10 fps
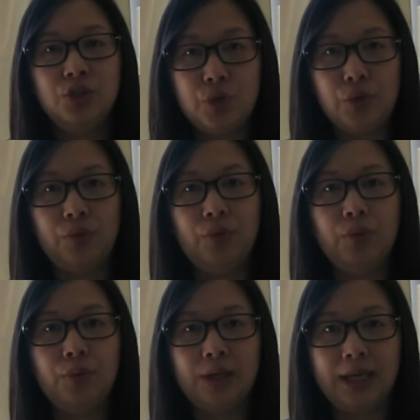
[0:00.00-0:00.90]

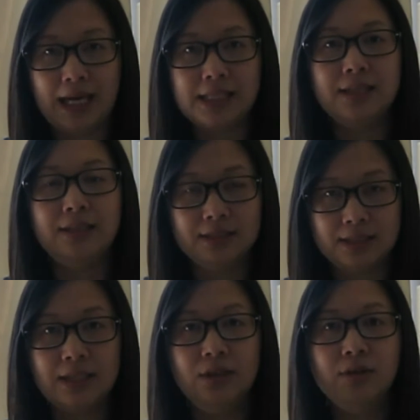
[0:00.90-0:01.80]
to get the
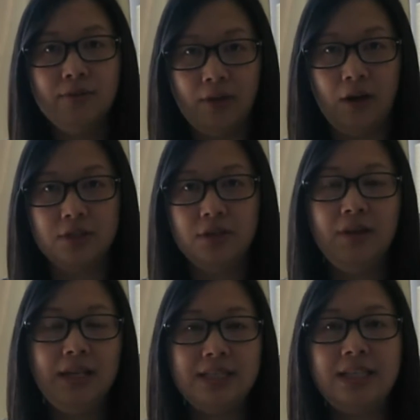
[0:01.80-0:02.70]
silk floss, or
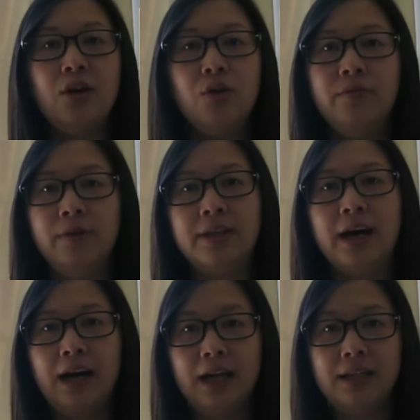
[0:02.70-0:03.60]
at least the over
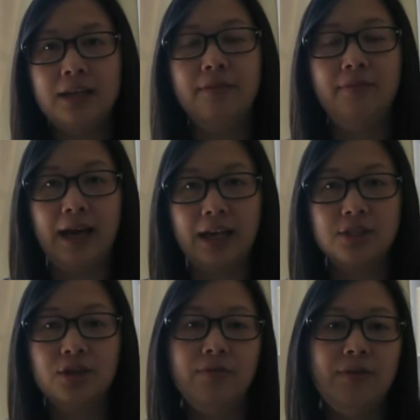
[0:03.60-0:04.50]
dyed effect.
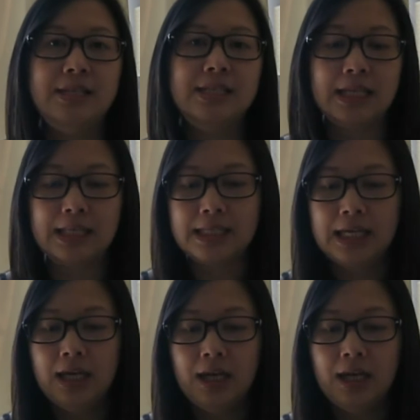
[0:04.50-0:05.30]
So for instance,